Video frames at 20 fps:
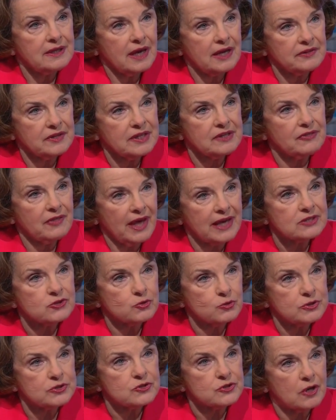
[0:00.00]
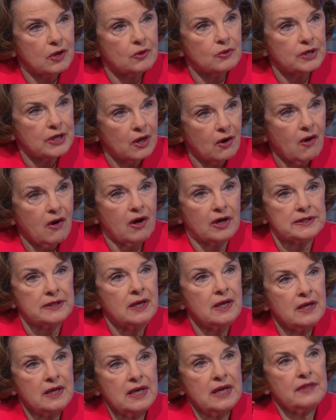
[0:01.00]
I think that's what's going on.
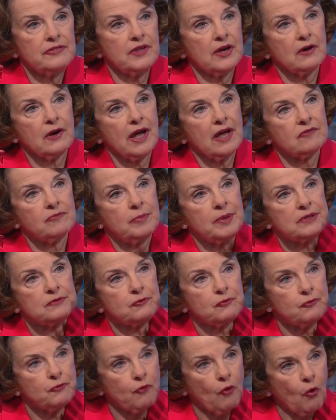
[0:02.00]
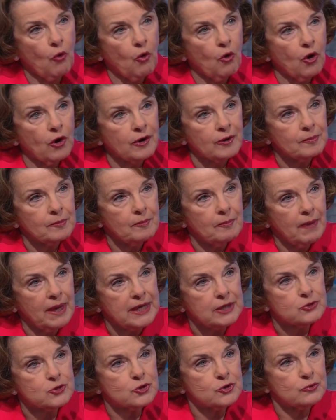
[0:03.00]
There have been 4
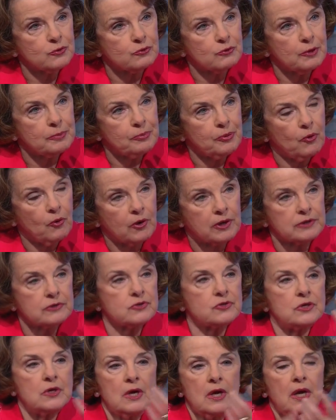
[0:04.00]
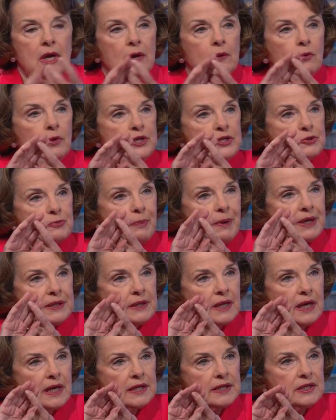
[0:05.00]
major reports. We
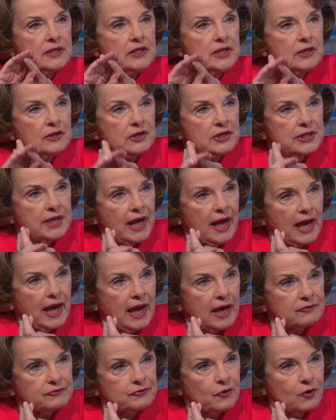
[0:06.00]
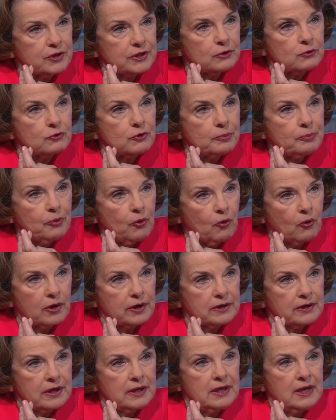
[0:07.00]
spent a year and a half on a
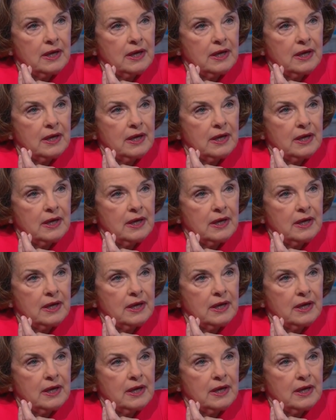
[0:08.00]
report.